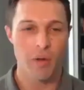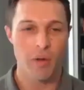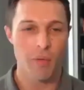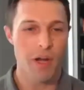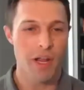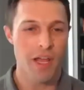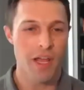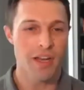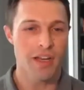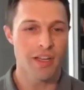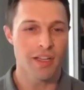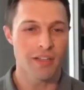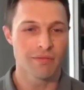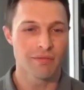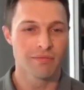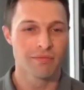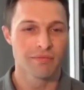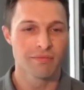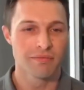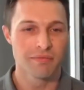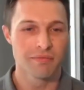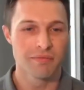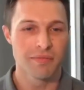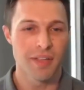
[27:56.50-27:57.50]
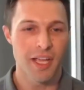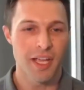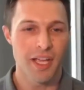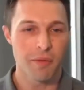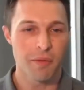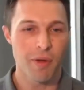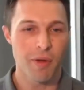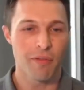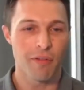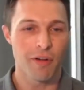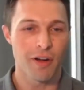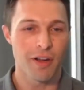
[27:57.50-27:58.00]
great way to end it.
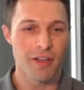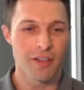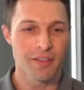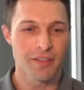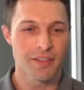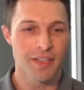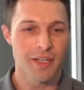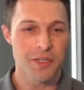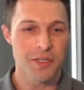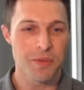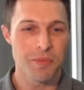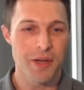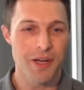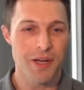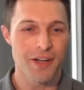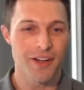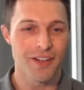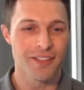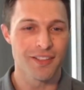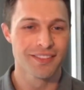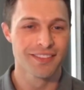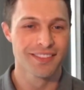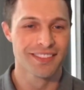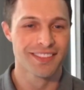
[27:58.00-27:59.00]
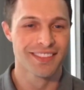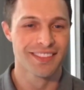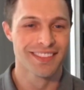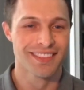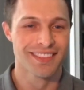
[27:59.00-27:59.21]
Thank you, my friend. Thanks for being here.